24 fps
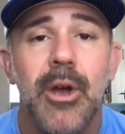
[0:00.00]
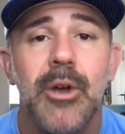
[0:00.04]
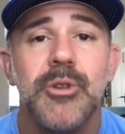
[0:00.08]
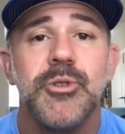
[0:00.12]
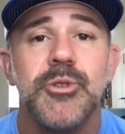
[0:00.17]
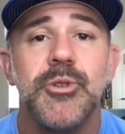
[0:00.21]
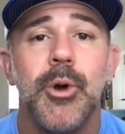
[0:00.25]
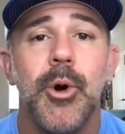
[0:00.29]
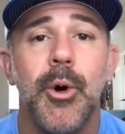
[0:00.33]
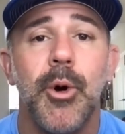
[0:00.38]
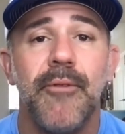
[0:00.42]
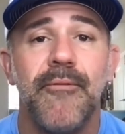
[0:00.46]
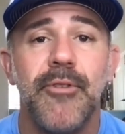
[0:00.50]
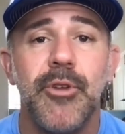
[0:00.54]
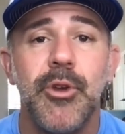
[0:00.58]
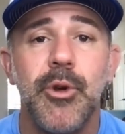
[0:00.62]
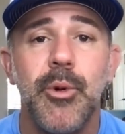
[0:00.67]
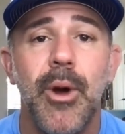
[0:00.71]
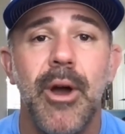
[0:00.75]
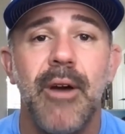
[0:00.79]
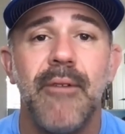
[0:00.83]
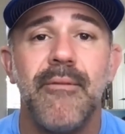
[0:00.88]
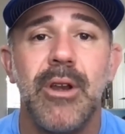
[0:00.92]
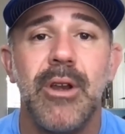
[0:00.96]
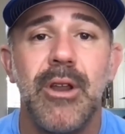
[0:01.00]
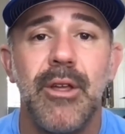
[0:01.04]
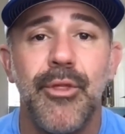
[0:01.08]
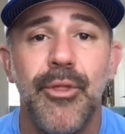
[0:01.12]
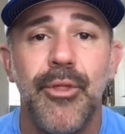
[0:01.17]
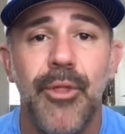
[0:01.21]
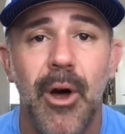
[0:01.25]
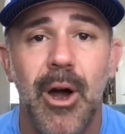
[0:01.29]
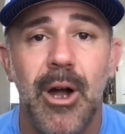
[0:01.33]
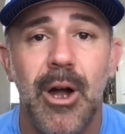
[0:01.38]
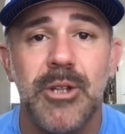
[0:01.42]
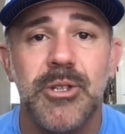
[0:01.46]
So if you have any
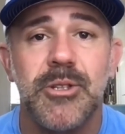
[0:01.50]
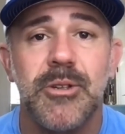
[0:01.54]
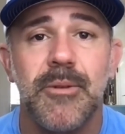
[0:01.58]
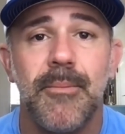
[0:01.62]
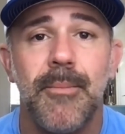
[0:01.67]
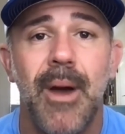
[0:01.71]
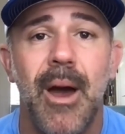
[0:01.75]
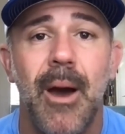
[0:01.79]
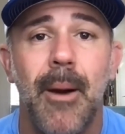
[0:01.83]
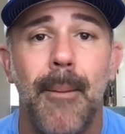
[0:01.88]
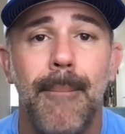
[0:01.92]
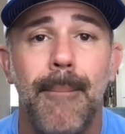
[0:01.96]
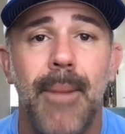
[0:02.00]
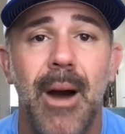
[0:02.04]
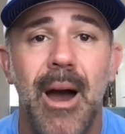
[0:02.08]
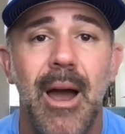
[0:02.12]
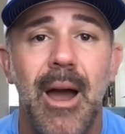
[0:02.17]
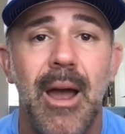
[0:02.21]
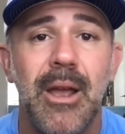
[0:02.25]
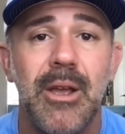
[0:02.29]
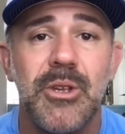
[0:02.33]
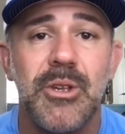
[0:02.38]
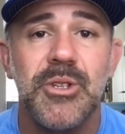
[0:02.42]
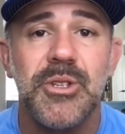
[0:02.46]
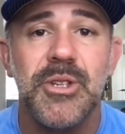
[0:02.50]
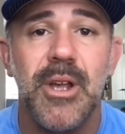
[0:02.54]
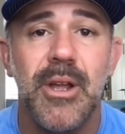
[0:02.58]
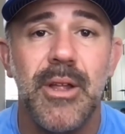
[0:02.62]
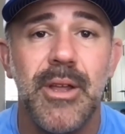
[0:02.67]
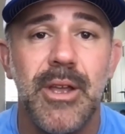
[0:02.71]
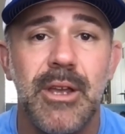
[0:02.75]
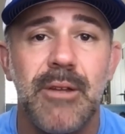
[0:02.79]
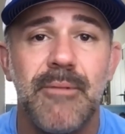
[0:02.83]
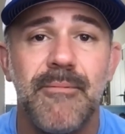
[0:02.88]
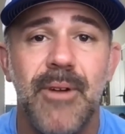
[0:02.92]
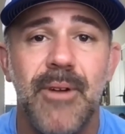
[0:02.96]
thoughts about buying,
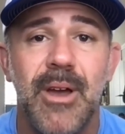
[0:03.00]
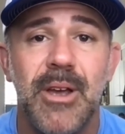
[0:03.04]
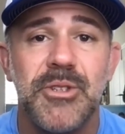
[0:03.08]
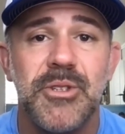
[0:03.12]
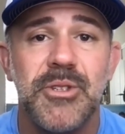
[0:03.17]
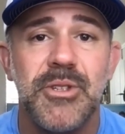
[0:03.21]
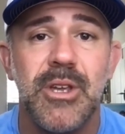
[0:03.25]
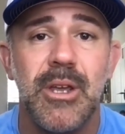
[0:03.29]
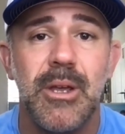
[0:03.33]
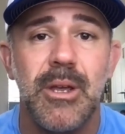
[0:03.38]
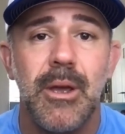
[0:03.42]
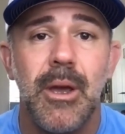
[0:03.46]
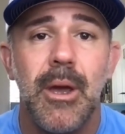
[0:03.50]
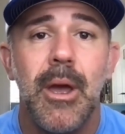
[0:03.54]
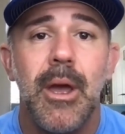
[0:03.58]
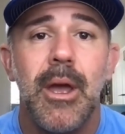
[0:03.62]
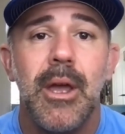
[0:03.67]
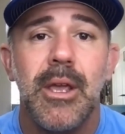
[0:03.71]
selling, investing,